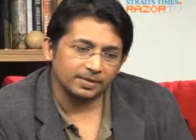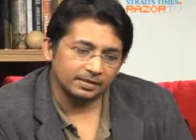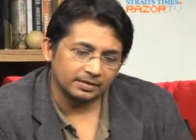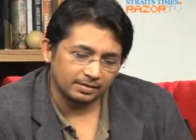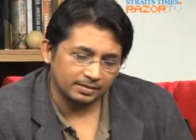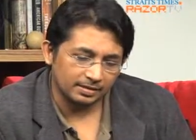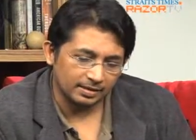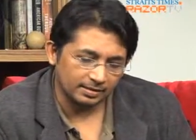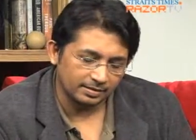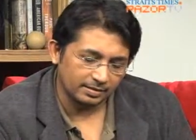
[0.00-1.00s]
I mean,
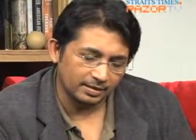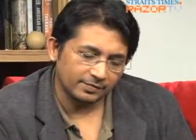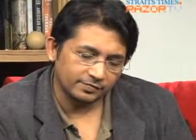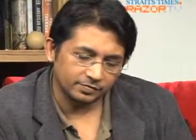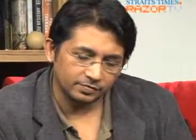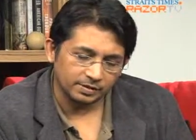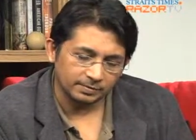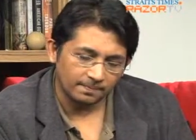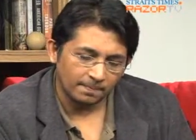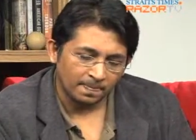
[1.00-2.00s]
they they have to
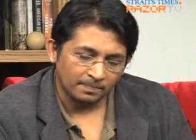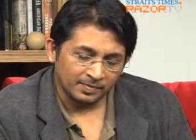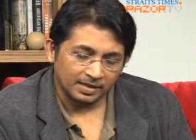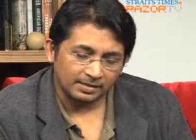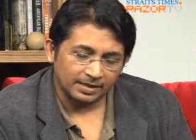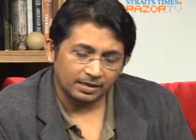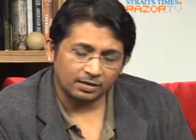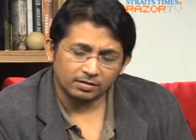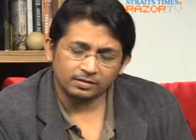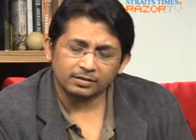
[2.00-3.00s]
uh, take a
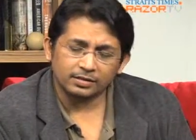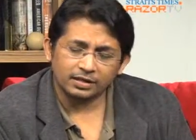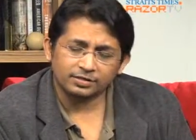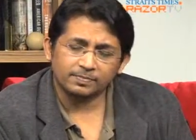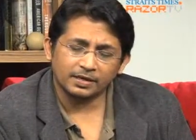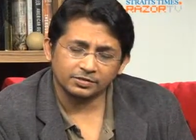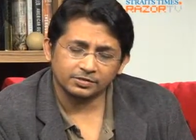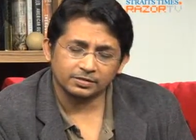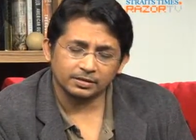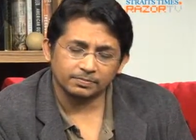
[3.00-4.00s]
lot a large
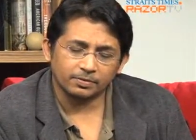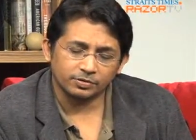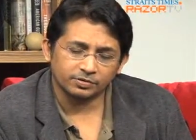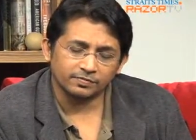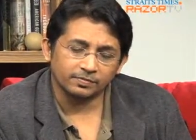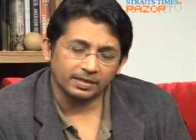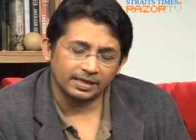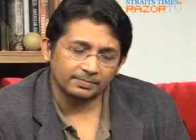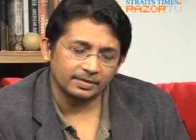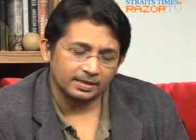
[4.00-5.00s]
portion uh, portion of the
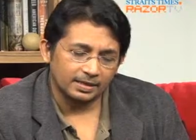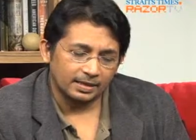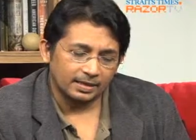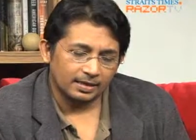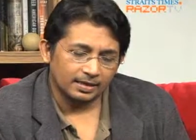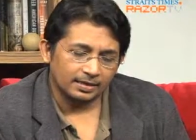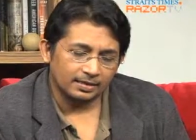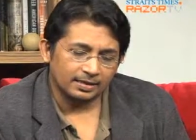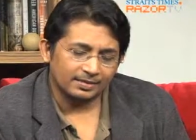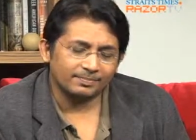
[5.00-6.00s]
blame.
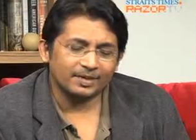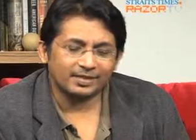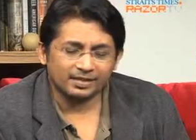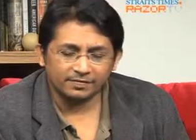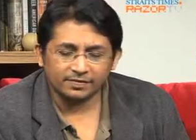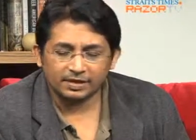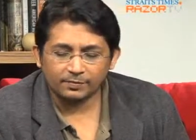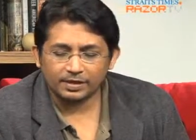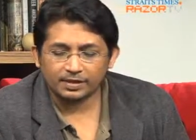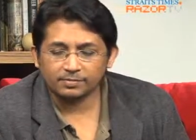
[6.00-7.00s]
Uh, I think, by the end of the day,
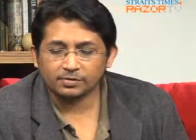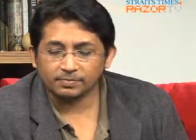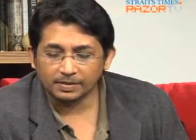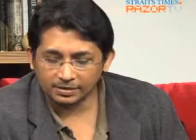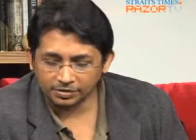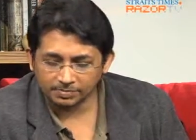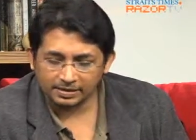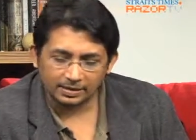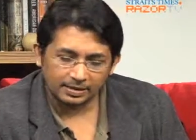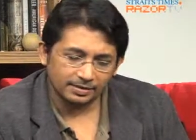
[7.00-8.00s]
when it comes to the
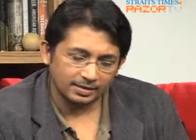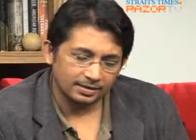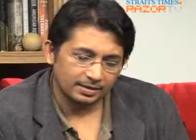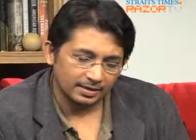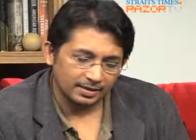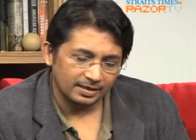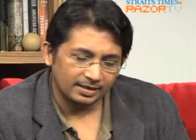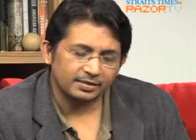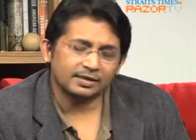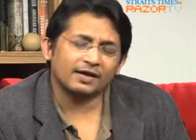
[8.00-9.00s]
punishment, I think
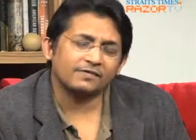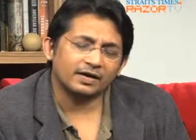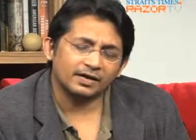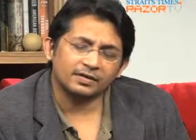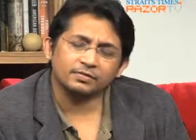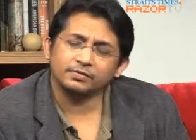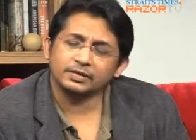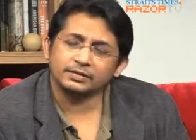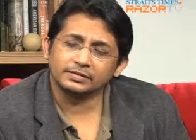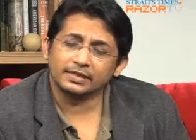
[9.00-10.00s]
it is the FIA who
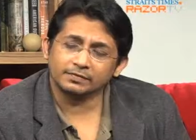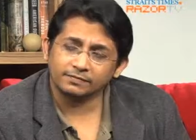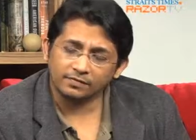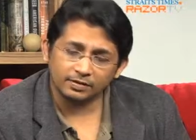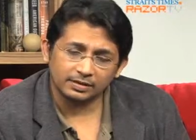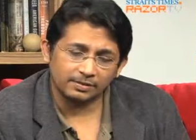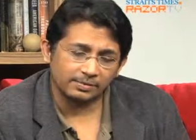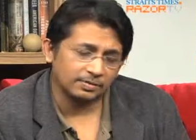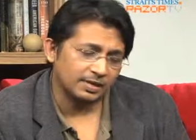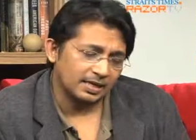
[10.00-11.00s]
is at fault. I
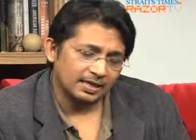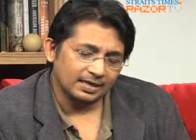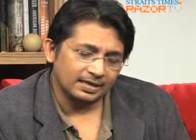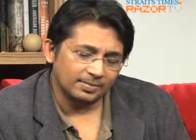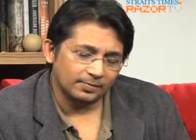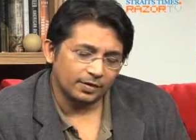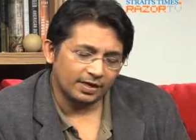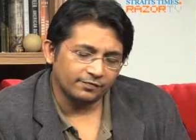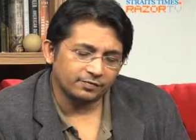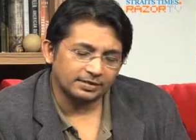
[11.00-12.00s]
mean, I mean we
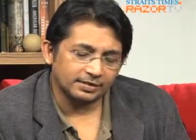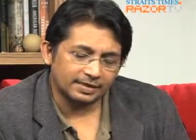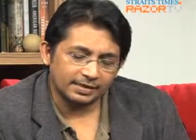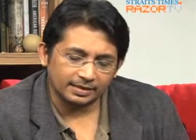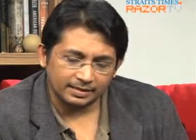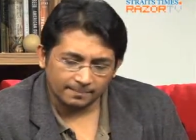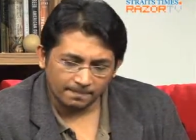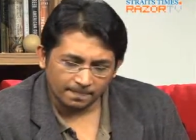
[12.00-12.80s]
have to understand that